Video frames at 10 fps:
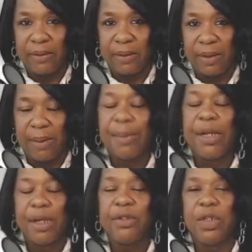but
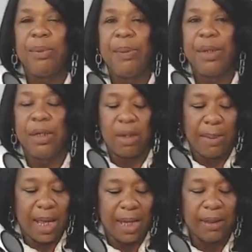it should be put in your
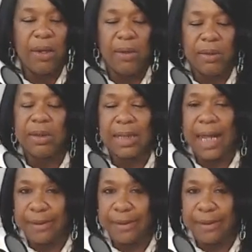mind not to